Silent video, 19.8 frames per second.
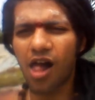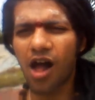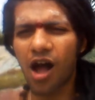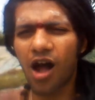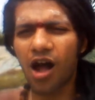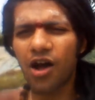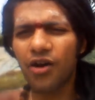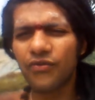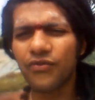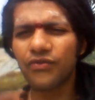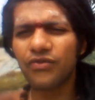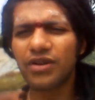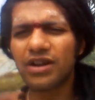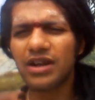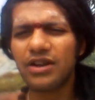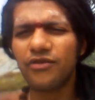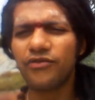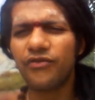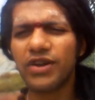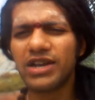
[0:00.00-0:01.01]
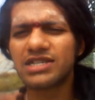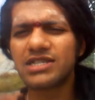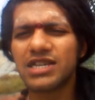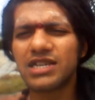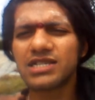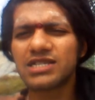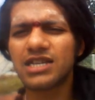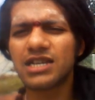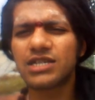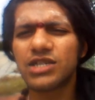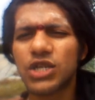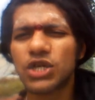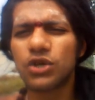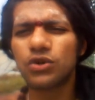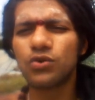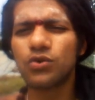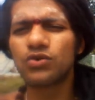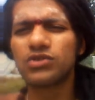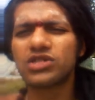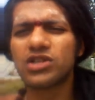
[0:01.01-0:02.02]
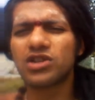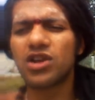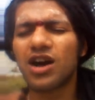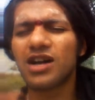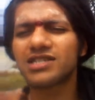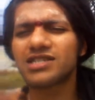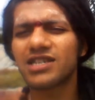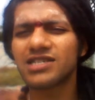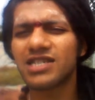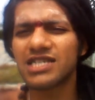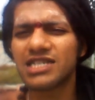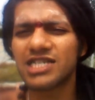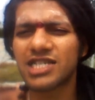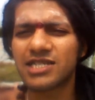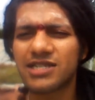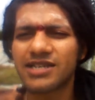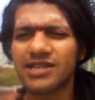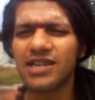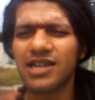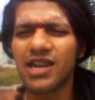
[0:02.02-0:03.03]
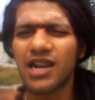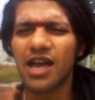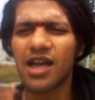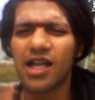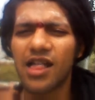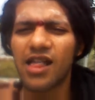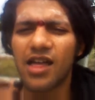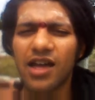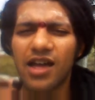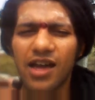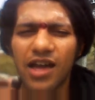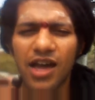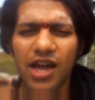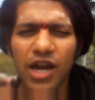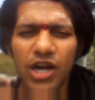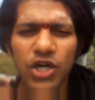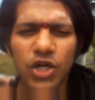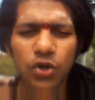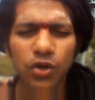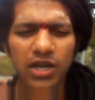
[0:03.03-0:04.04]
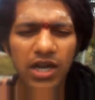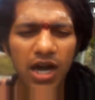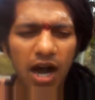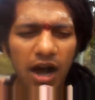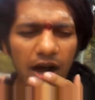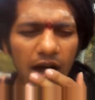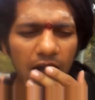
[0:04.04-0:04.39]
of facing such huge losses and still doing